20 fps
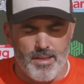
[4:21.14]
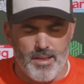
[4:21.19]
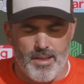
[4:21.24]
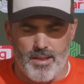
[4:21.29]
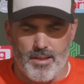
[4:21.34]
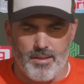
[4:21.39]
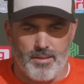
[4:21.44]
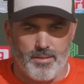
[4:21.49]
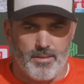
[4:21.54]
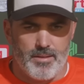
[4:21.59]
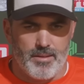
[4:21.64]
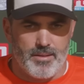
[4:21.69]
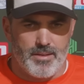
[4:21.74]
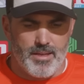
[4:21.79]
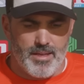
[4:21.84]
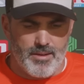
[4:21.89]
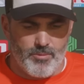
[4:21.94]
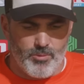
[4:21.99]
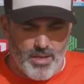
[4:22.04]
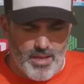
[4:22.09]
Yeah,
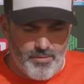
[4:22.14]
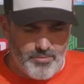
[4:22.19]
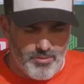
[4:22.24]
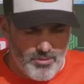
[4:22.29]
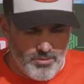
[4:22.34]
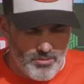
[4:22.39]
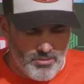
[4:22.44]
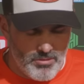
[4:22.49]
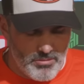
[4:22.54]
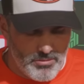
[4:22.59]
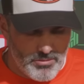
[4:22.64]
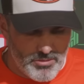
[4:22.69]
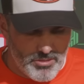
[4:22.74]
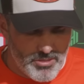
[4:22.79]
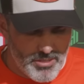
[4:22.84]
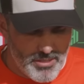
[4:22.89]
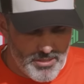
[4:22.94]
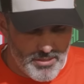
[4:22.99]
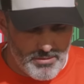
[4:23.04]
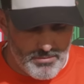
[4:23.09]
again, would have to
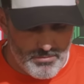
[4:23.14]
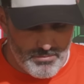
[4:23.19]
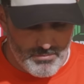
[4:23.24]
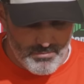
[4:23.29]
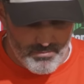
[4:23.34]
see it,